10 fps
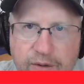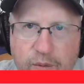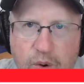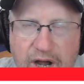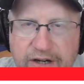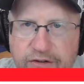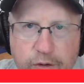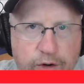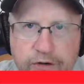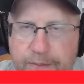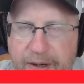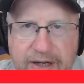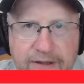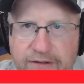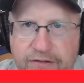why George
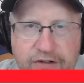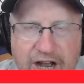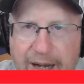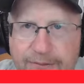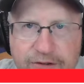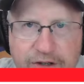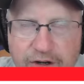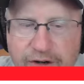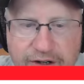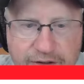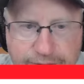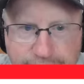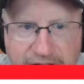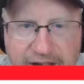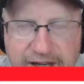Payton's job security is
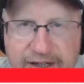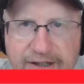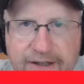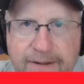fine.